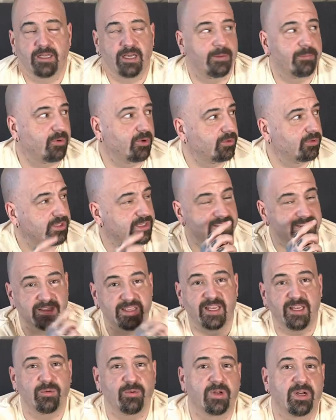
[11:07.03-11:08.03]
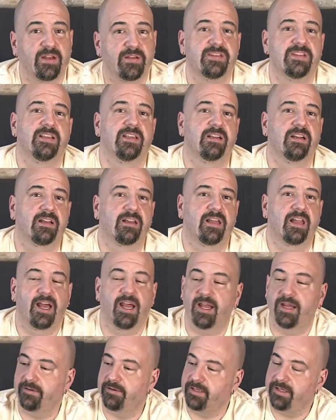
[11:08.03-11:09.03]
I'm only saying what I've seen
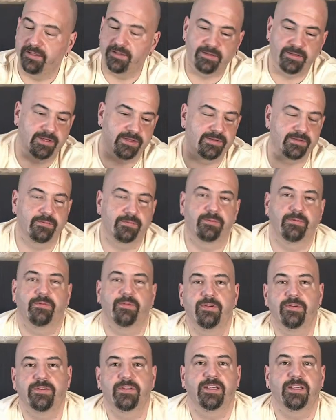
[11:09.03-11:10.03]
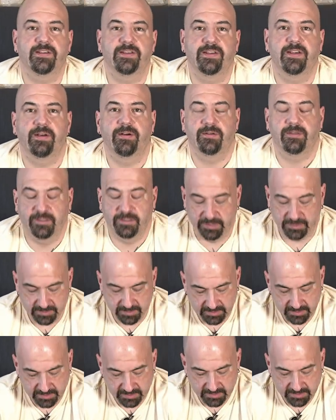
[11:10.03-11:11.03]
online in tons of reviews, et cetera.
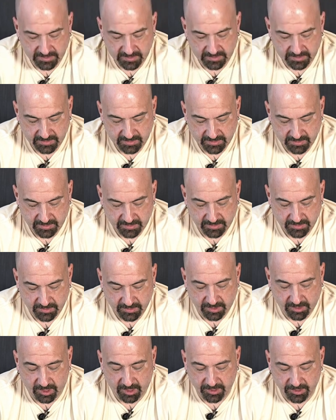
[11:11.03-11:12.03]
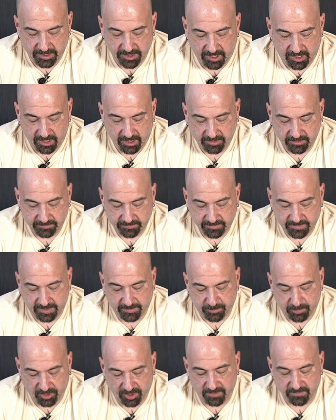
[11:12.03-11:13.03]
All in all, I
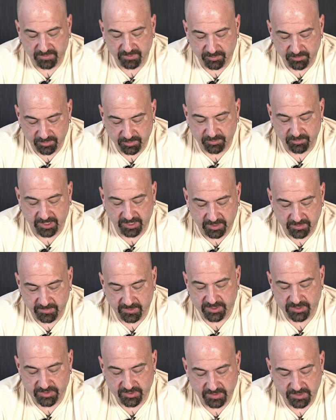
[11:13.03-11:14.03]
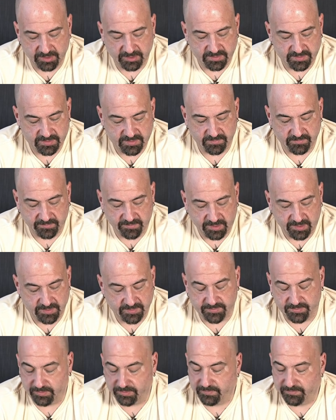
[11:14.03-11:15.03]
probably would recommend you get this
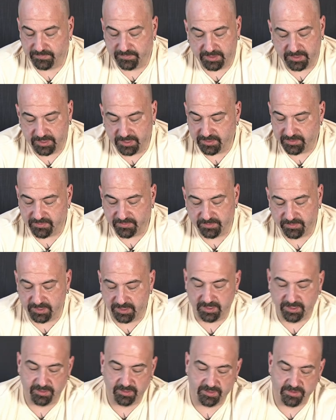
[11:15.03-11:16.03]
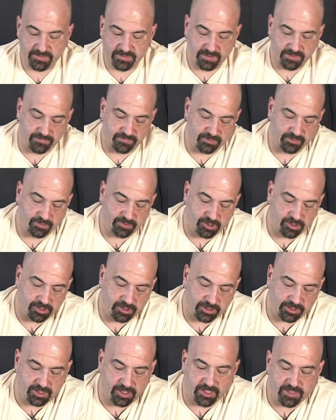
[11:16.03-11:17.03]
device. It hits ridiculous. If you are
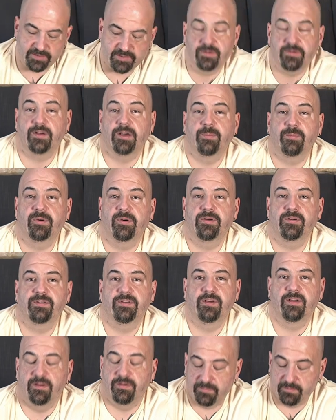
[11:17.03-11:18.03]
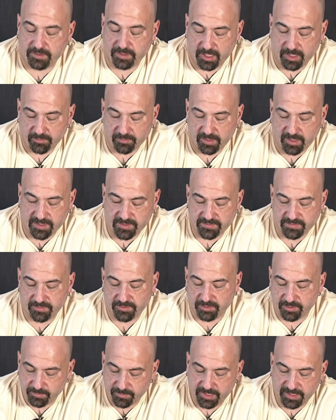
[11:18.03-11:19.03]
a concentrate person, if you got rosin, or
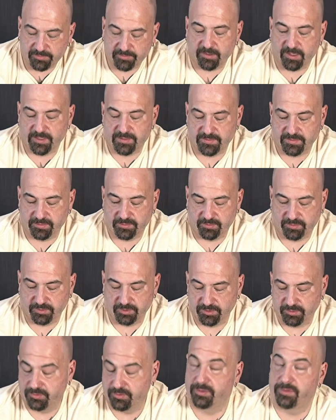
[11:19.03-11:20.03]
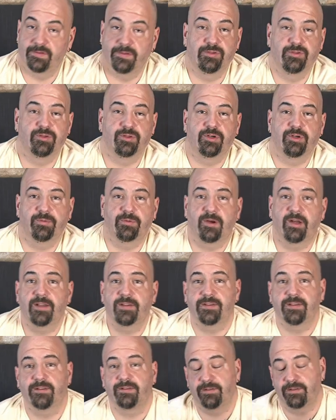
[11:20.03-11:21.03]
you make rosin, or you just enjoy
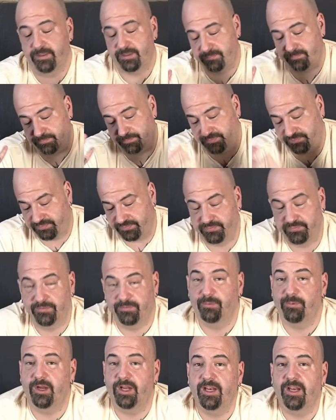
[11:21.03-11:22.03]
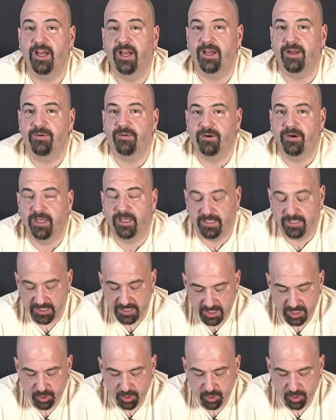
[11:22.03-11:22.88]
rosin, then pff, why not, right?